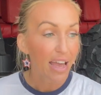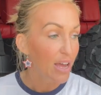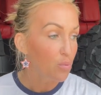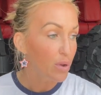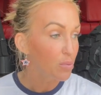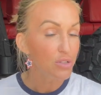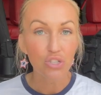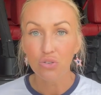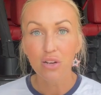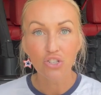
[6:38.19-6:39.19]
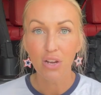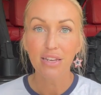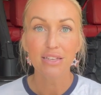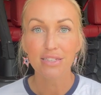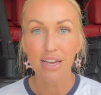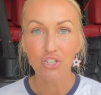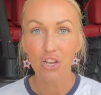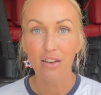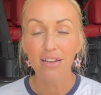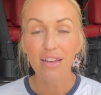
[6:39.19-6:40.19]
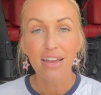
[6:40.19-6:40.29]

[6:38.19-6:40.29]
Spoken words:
and we will do a training session.